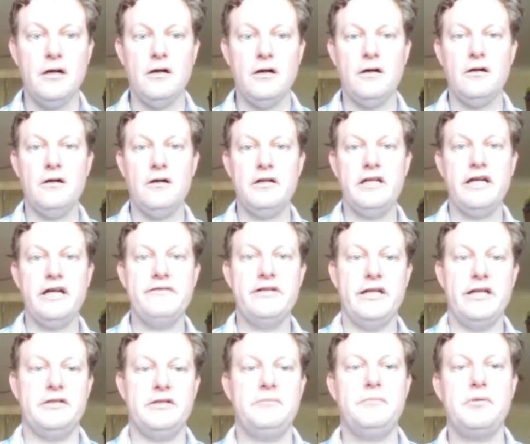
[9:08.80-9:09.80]
On the other
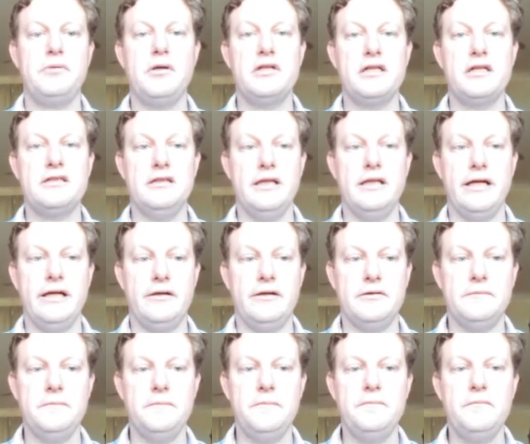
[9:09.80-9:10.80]
hand, product layout.
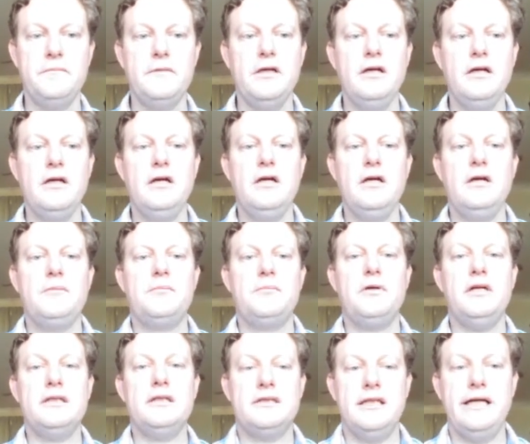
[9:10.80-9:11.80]

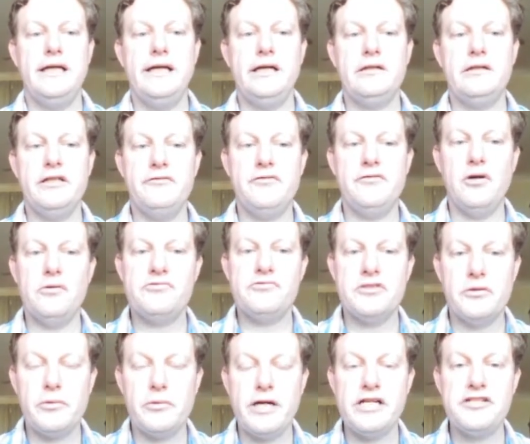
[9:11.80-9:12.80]
Product layout involves
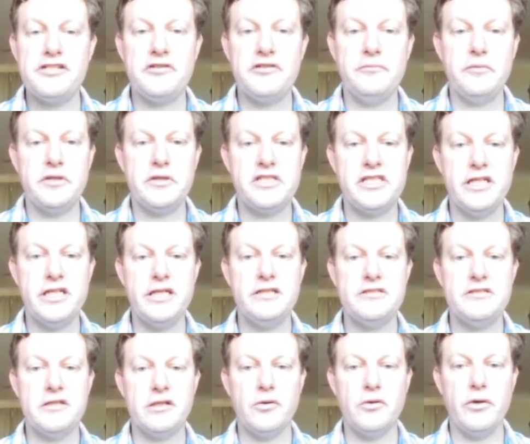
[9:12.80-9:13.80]
an arrangement of
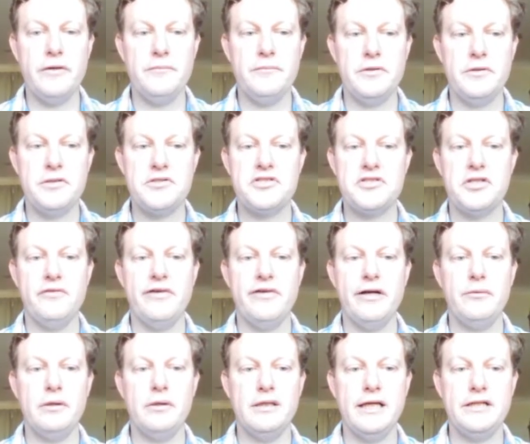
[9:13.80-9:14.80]
machines and equipment so they
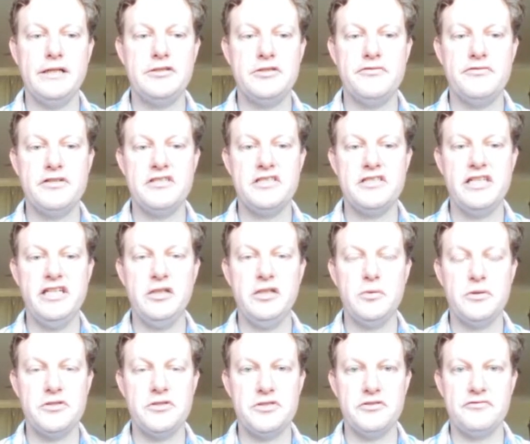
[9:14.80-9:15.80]
relate to the
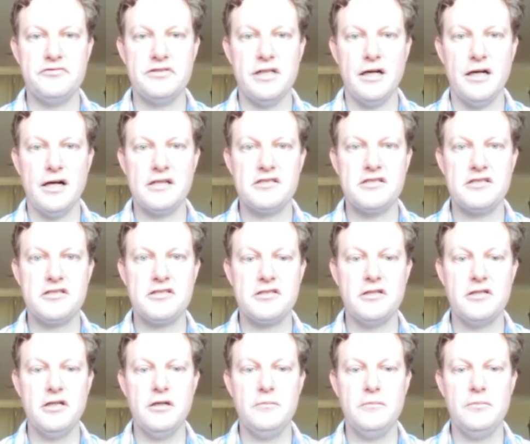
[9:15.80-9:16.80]
sequence of tasks
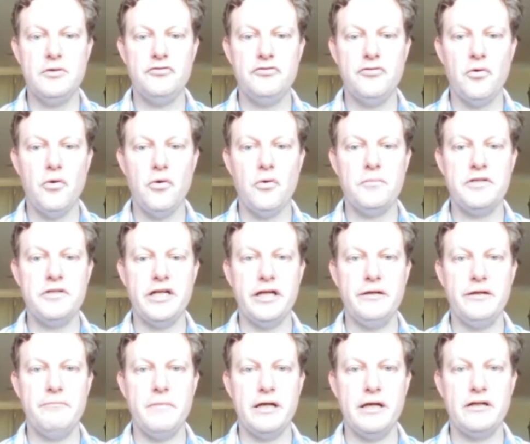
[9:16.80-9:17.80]
performed
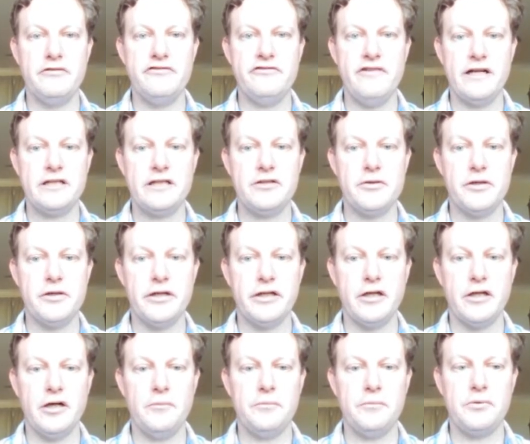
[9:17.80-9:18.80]
in
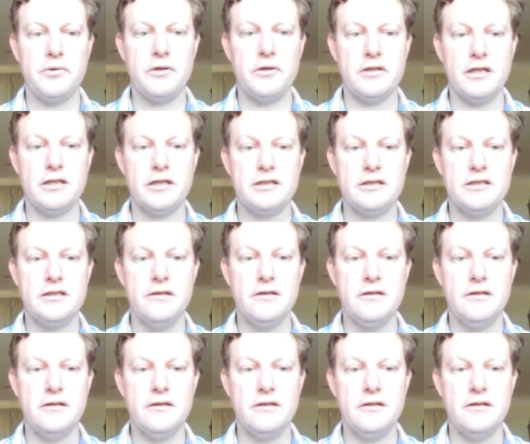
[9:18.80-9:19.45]
manufacturing a product,